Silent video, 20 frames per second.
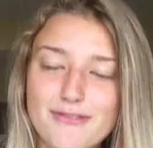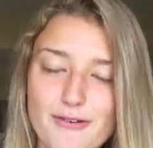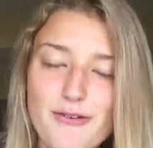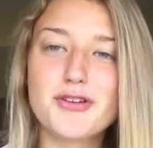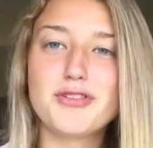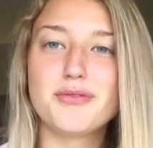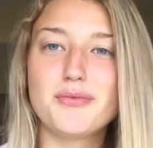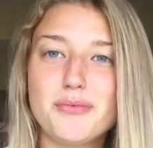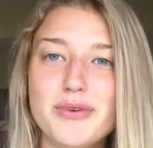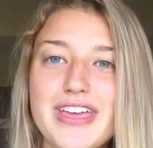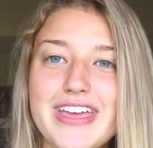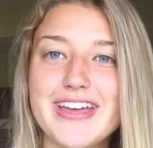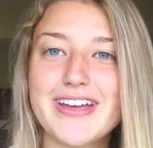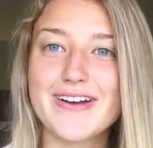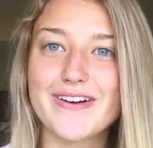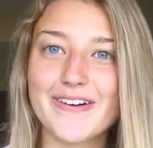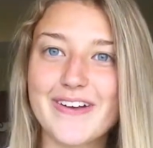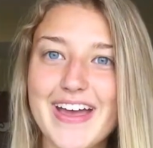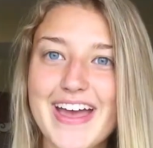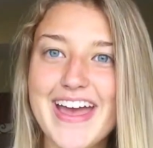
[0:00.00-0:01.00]
for the
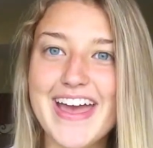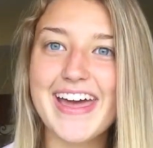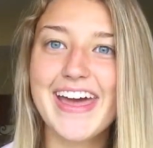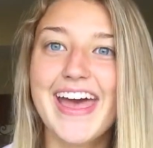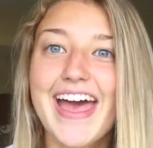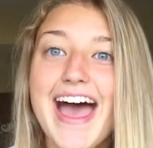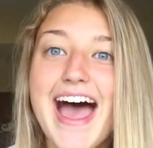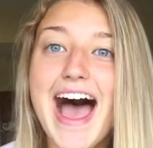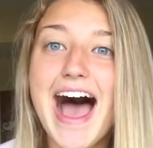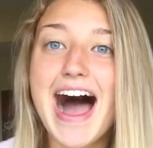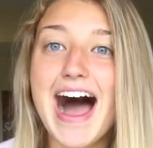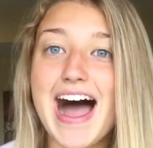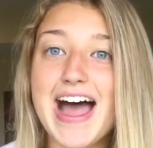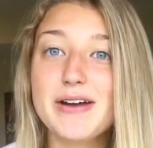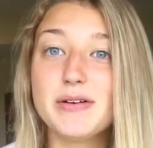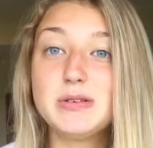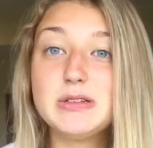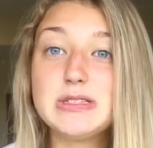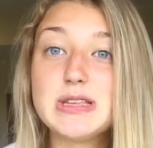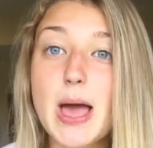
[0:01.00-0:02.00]
week, okay?
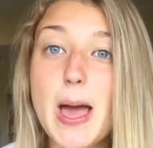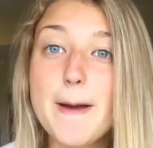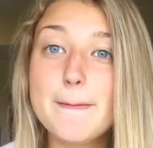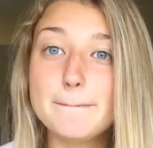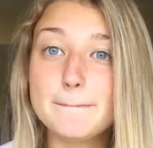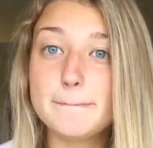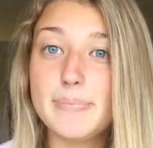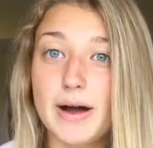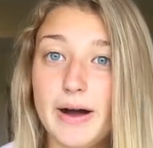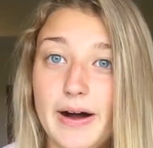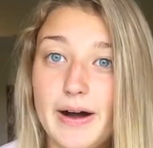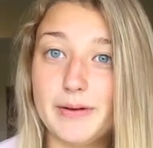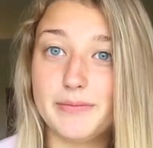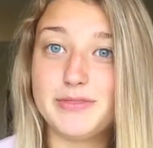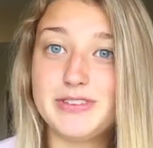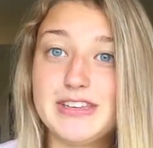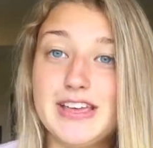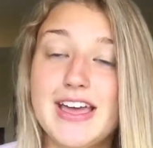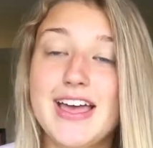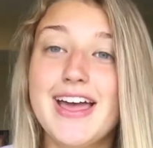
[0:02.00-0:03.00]
I was
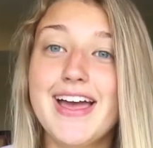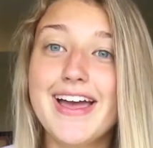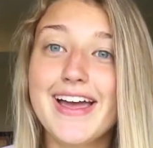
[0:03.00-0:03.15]
pumped.